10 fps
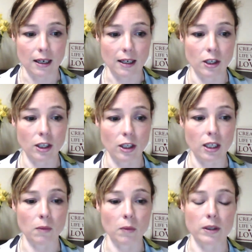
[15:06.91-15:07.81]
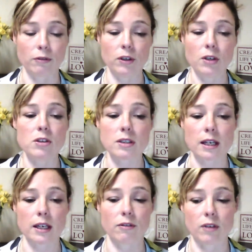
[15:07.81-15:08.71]
And looking at what the future's
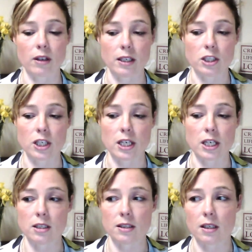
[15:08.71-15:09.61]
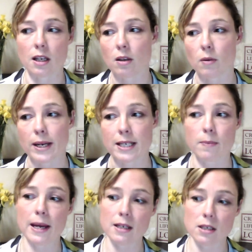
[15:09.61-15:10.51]
like if nothing changes is another way,
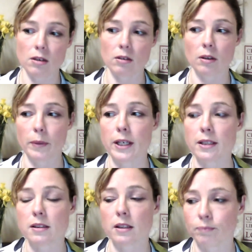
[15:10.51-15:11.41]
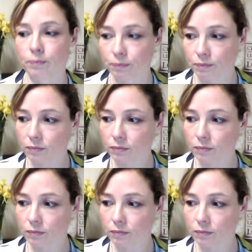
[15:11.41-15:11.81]
depending on the person,